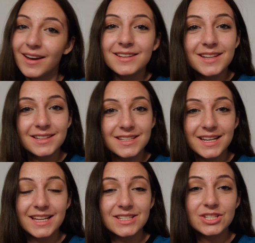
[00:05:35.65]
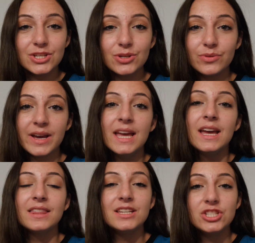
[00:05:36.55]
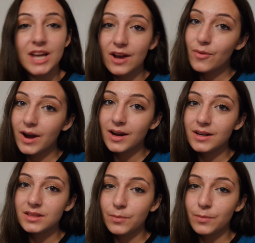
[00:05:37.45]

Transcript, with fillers: got inducted into the Jaguar,